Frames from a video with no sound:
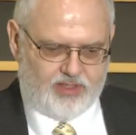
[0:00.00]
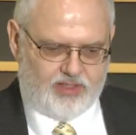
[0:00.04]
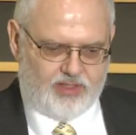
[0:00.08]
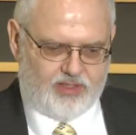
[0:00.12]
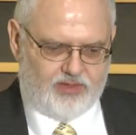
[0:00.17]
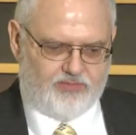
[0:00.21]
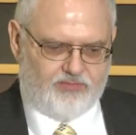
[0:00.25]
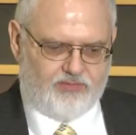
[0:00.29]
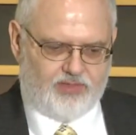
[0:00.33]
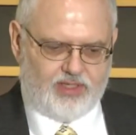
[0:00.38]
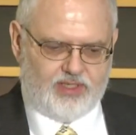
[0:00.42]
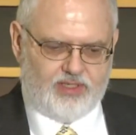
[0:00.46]

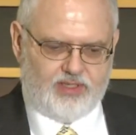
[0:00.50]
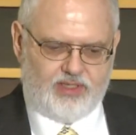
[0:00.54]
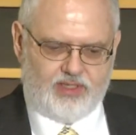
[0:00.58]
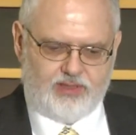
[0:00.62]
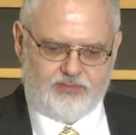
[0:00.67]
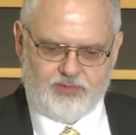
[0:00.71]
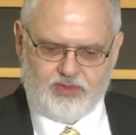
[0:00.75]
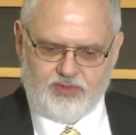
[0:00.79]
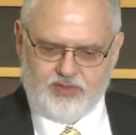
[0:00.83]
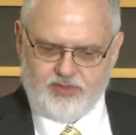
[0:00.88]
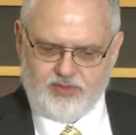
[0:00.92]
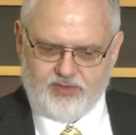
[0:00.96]
And finally,
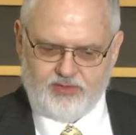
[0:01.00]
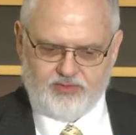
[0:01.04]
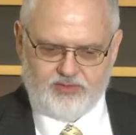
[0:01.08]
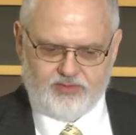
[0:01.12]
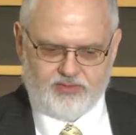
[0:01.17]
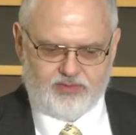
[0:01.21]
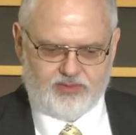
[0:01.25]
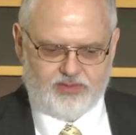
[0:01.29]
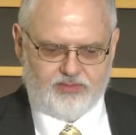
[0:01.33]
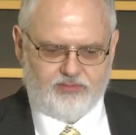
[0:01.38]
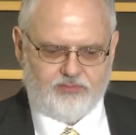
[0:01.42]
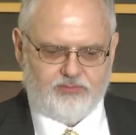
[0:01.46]
I'm going to
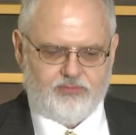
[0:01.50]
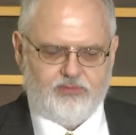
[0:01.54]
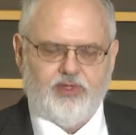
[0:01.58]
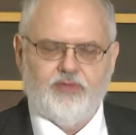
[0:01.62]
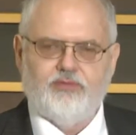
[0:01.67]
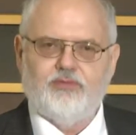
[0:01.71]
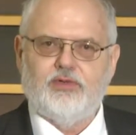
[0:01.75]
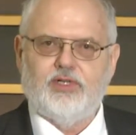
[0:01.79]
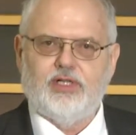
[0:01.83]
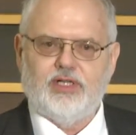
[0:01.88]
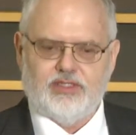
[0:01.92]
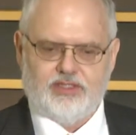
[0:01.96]

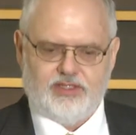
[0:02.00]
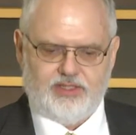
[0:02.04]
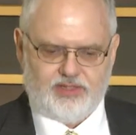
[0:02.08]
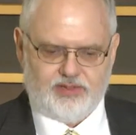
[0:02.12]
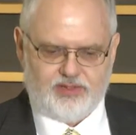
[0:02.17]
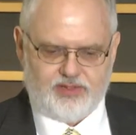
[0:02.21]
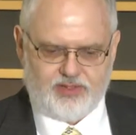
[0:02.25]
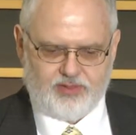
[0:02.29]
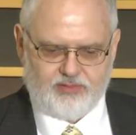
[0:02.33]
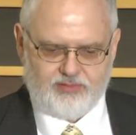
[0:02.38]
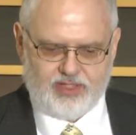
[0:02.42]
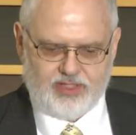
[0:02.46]
reflect on
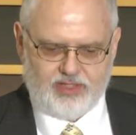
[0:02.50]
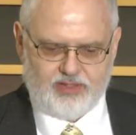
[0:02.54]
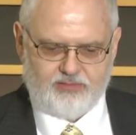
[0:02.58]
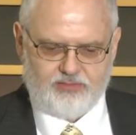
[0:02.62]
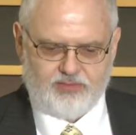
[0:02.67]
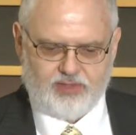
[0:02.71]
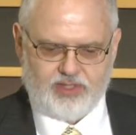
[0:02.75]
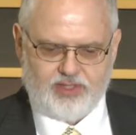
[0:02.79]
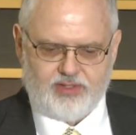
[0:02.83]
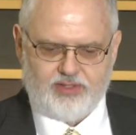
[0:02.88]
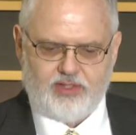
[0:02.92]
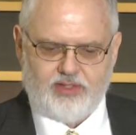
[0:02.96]
some
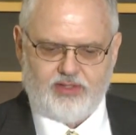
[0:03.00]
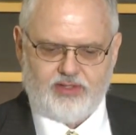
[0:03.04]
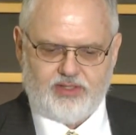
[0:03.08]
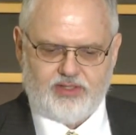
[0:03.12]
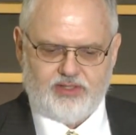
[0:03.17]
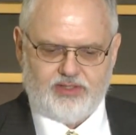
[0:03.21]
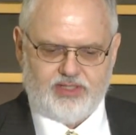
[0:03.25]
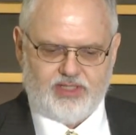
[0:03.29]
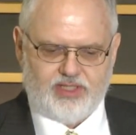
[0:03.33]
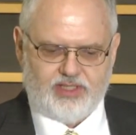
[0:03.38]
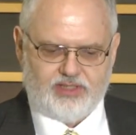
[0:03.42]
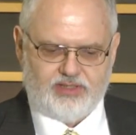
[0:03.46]
enterprise
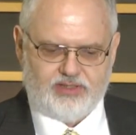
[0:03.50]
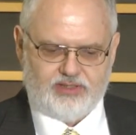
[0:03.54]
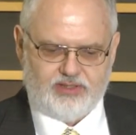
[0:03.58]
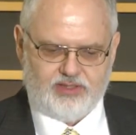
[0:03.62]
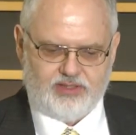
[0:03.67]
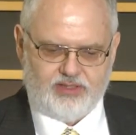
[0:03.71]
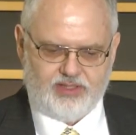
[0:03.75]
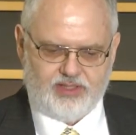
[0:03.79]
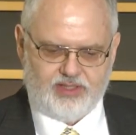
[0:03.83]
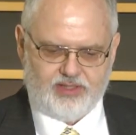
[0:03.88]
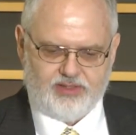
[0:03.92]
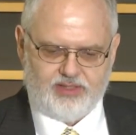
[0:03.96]
architects
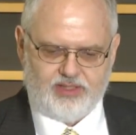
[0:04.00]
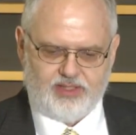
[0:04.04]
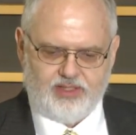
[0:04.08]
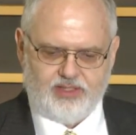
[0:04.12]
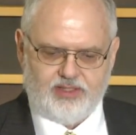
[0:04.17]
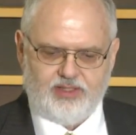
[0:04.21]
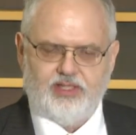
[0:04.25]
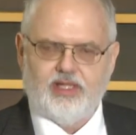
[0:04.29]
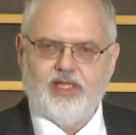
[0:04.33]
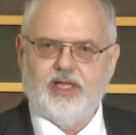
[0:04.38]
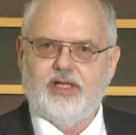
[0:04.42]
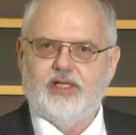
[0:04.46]
as
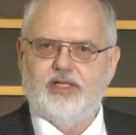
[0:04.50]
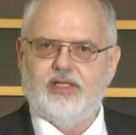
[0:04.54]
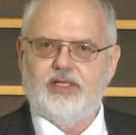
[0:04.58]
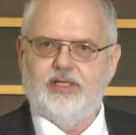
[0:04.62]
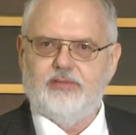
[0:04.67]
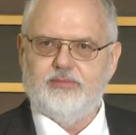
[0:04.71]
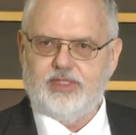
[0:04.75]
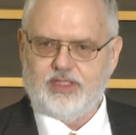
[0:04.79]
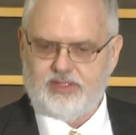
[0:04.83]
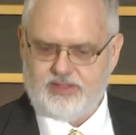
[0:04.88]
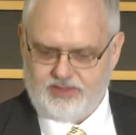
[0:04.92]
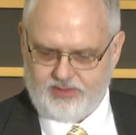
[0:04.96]
an
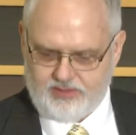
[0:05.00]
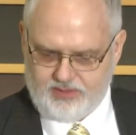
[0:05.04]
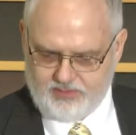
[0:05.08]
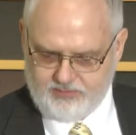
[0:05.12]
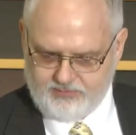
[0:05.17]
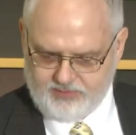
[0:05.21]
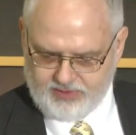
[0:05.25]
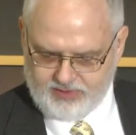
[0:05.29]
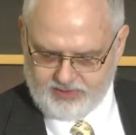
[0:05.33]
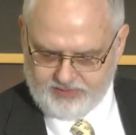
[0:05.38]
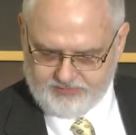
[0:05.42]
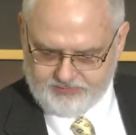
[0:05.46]
academic
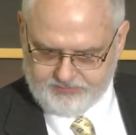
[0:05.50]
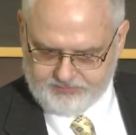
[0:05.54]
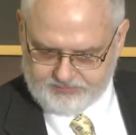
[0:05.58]
discipline.